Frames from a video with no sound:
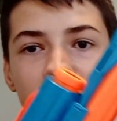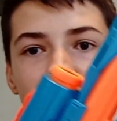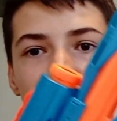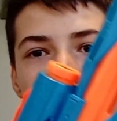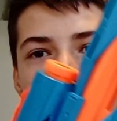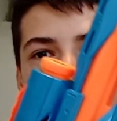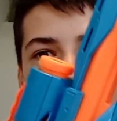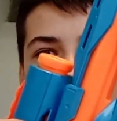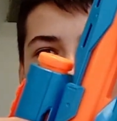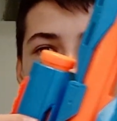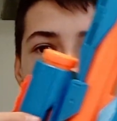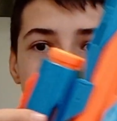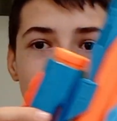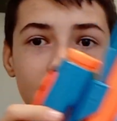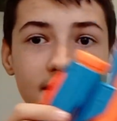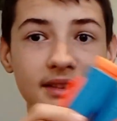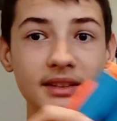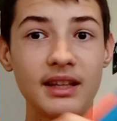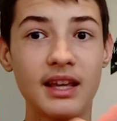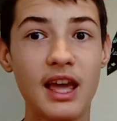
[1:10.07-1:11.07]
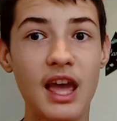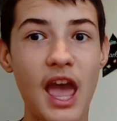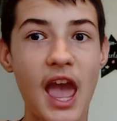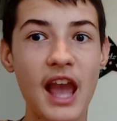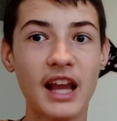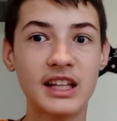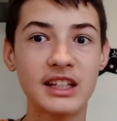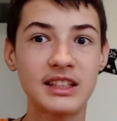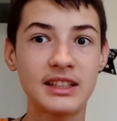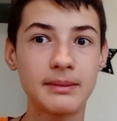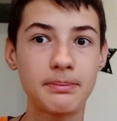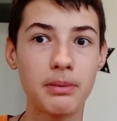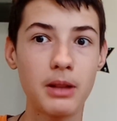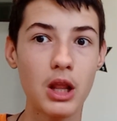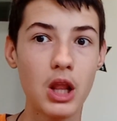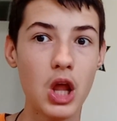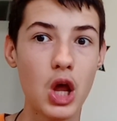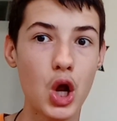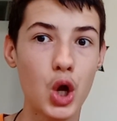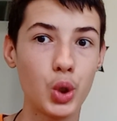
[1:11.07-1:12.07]
so it doesn't
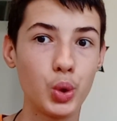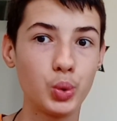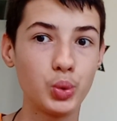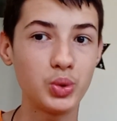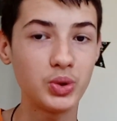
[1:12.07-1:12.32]
explode.